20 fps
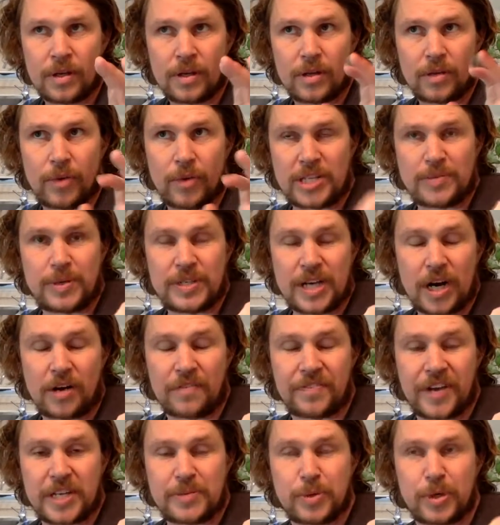recipes are on
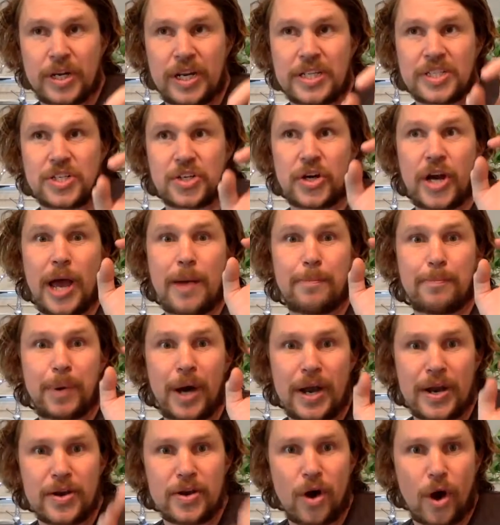Facebook and Instagram,
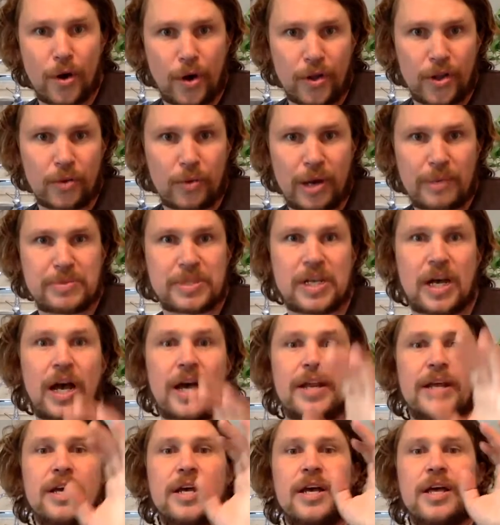but not on the
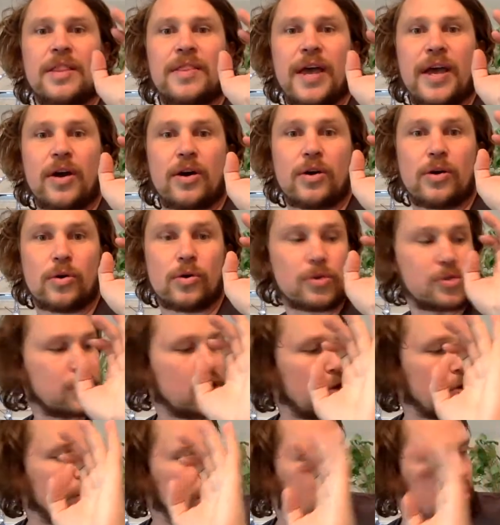website. They are
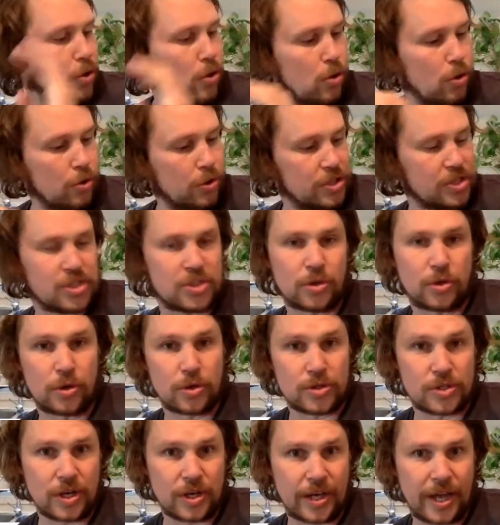also in all the
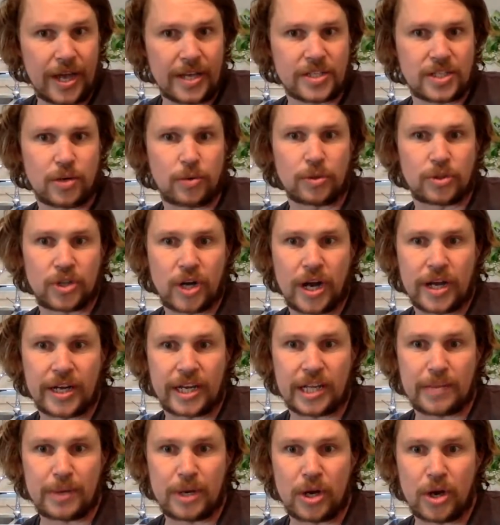stores. Okay, so we'll try and
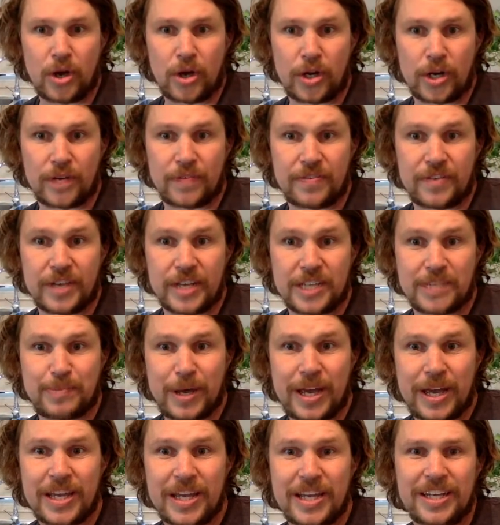get them in earlier if needs
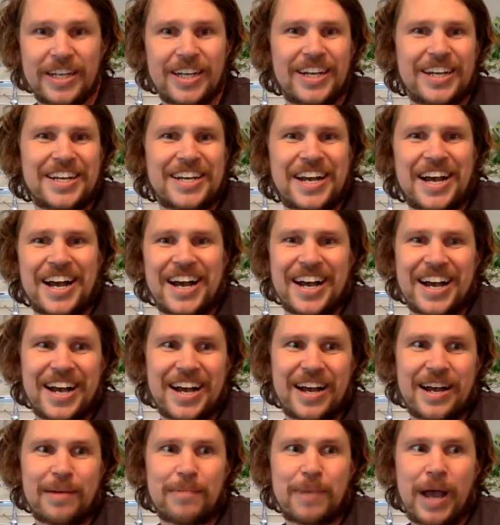be.
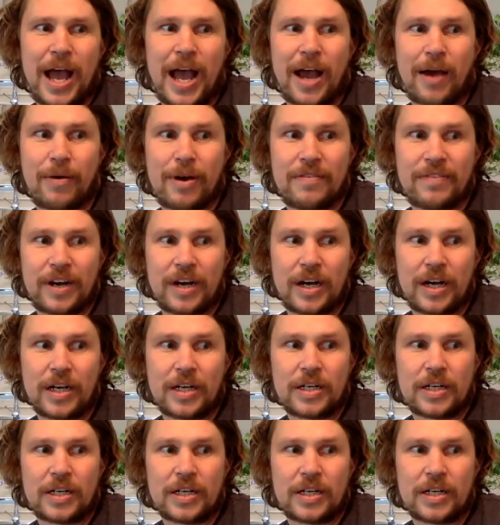However,